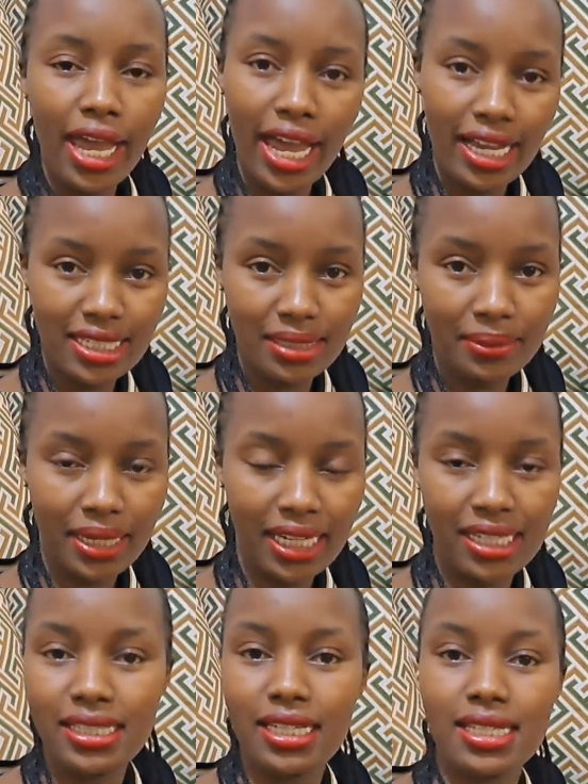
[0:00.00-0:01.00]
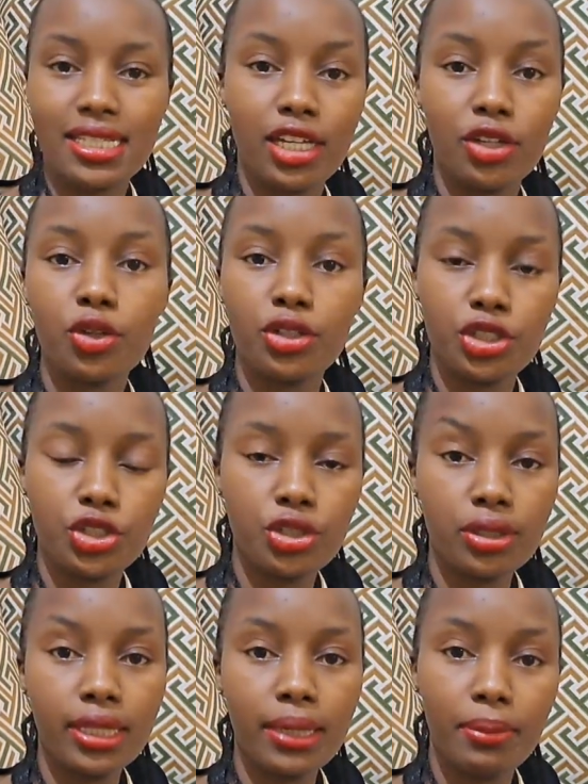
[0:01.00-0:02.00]
Eczema is a skin
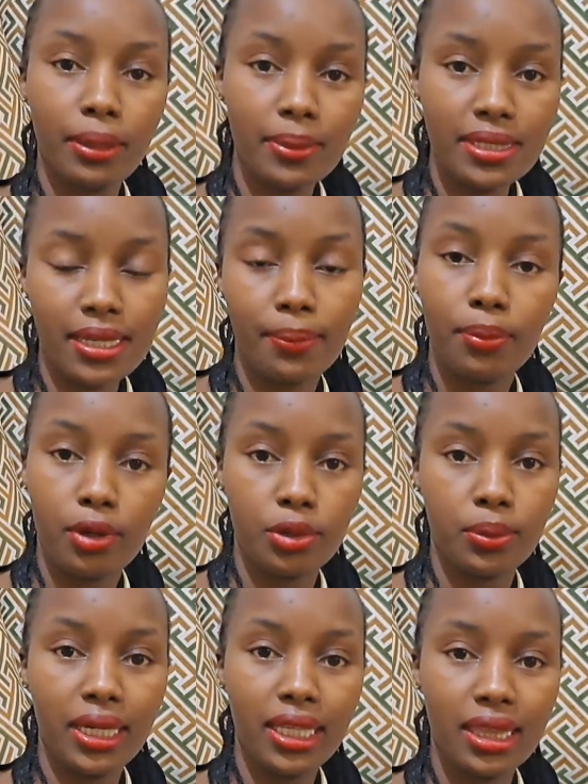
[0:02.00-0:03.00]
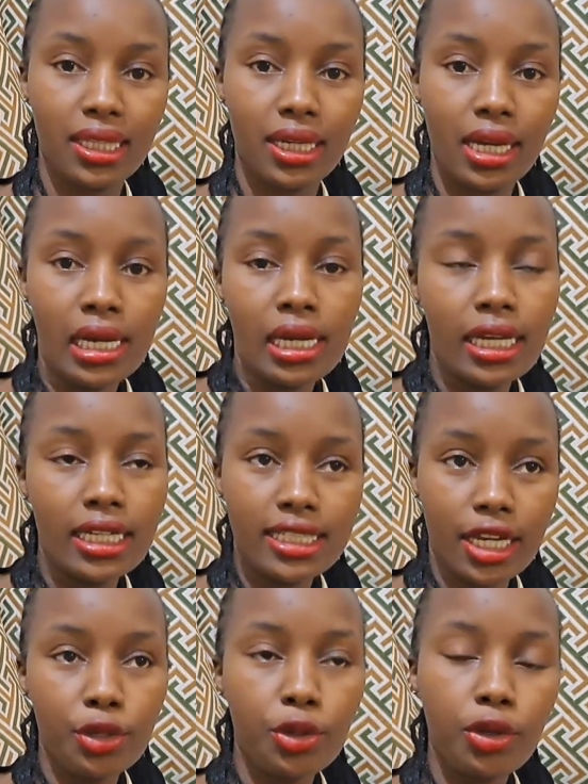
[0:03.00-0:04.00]
condition that babies are born with. It
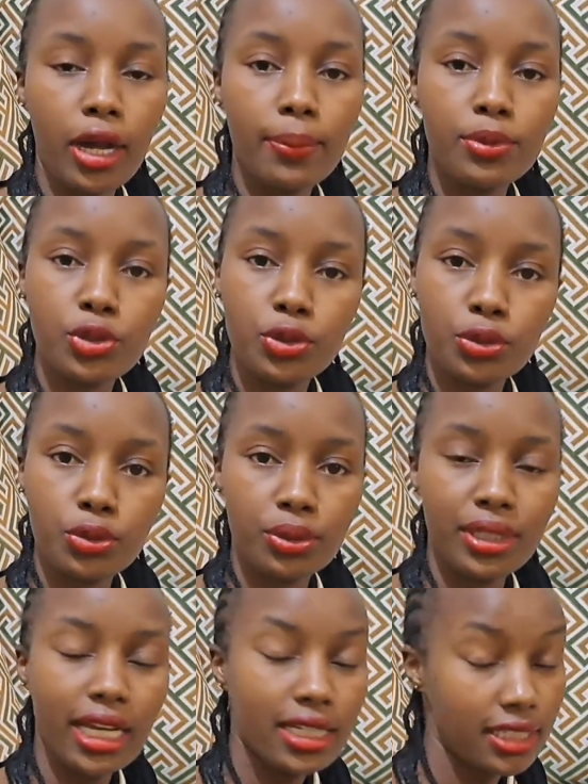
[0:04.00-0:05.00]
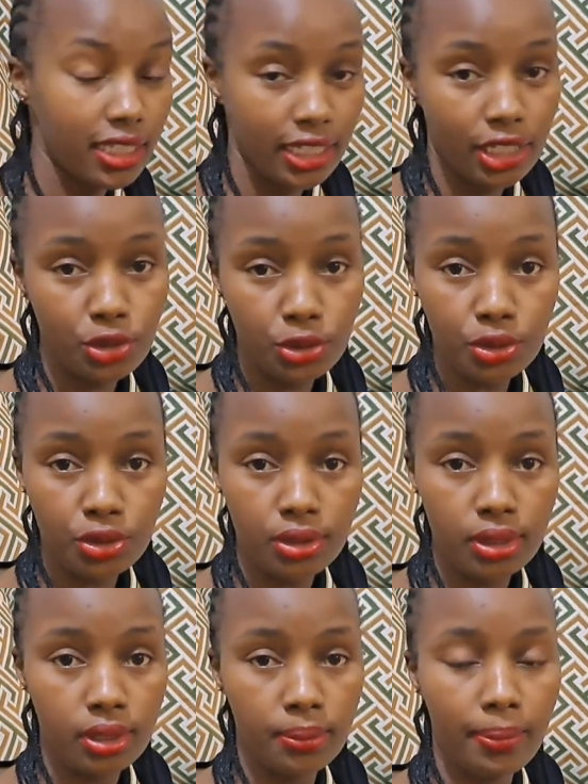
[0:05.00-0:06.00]
can go up to their
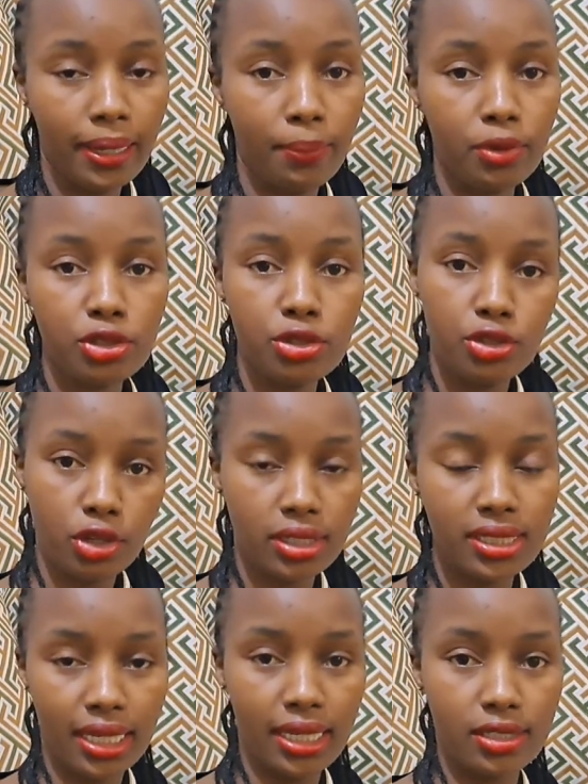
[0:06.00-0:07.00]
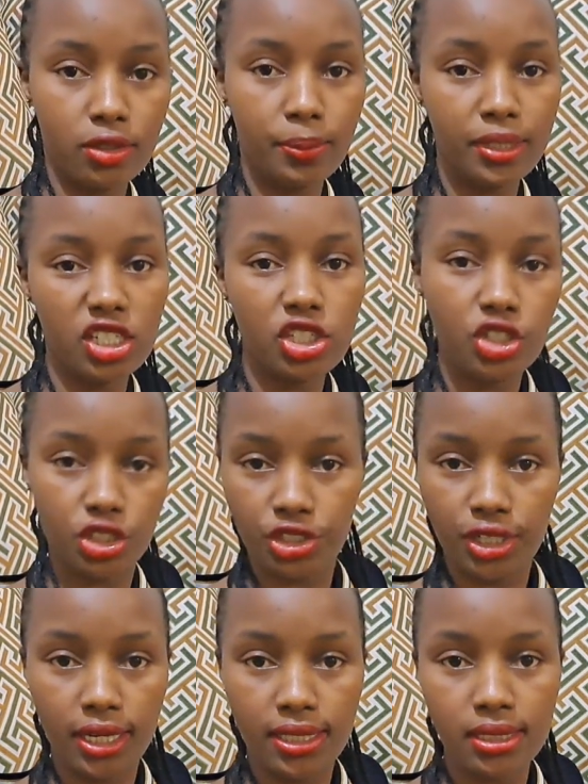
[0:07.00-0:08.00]
teenagehood, but most doctors or
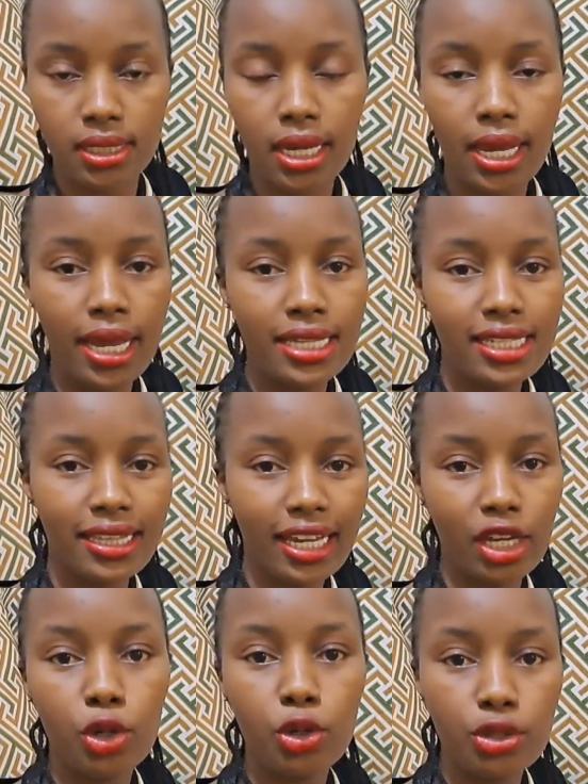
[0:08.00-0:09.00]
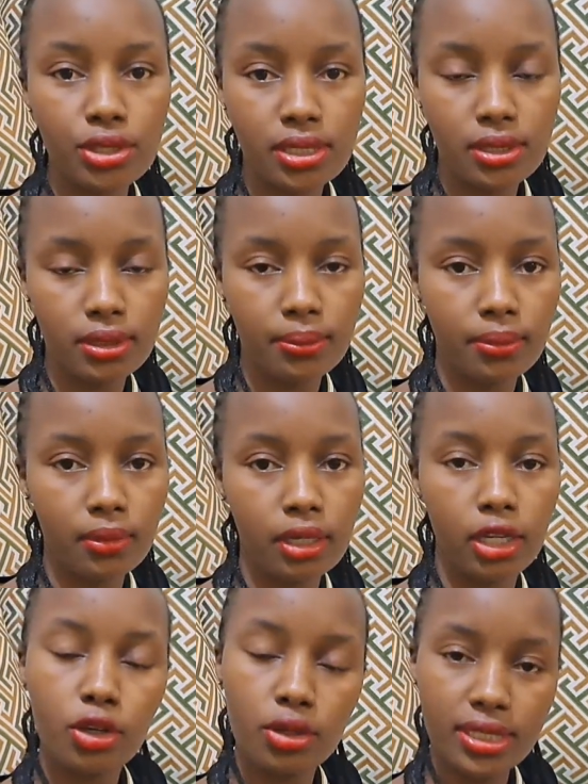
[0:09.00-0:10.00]
pediatricians say that it
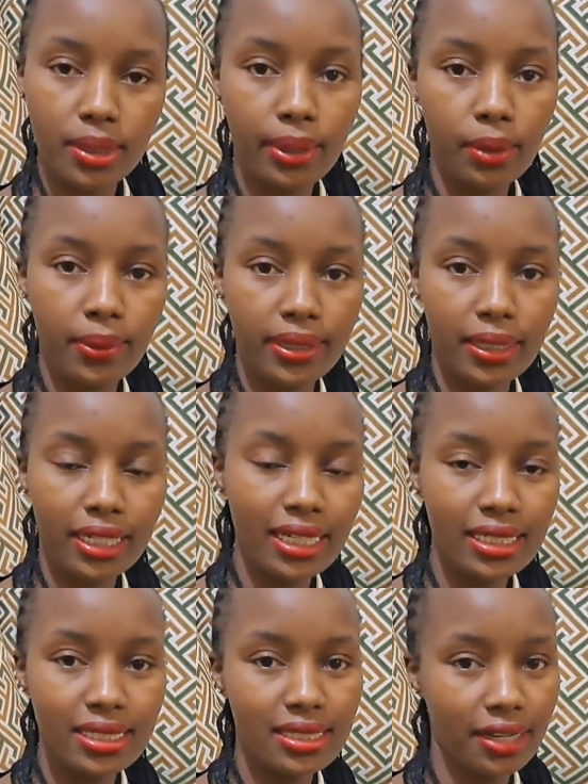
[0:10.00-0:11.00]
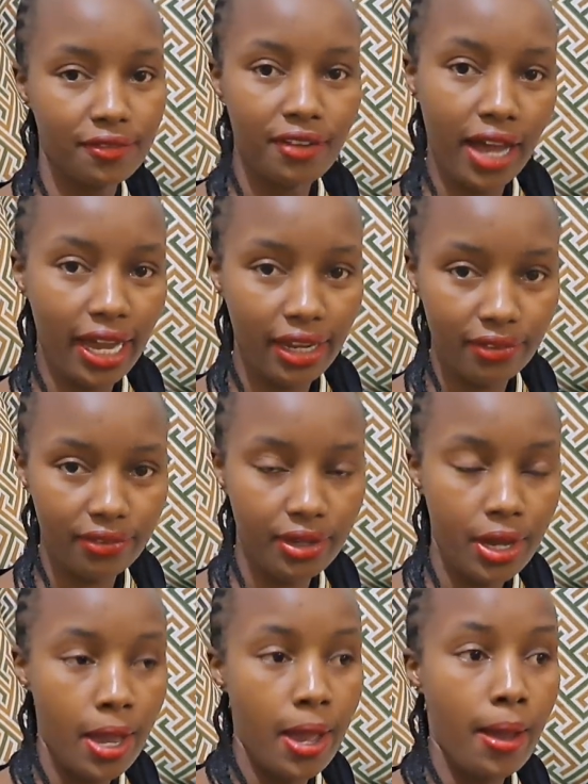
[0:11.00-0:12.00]
goes away when the kids turn 5.
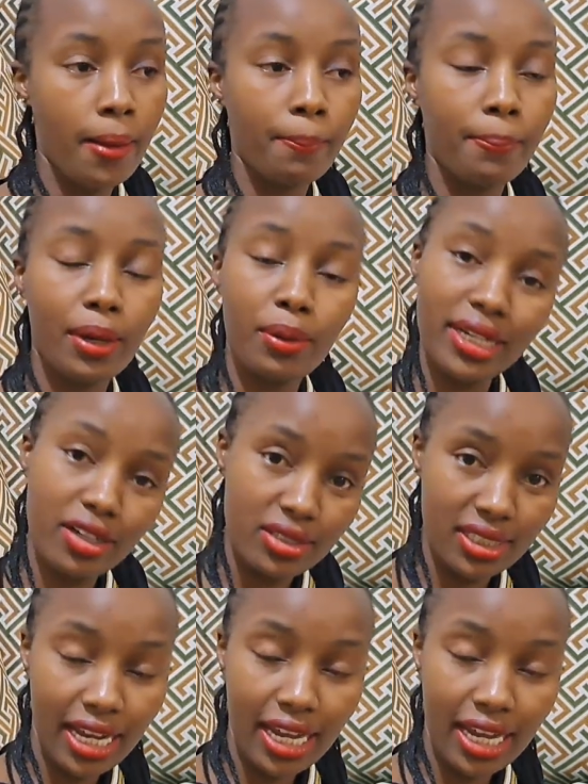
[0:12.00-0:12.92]
But when I was in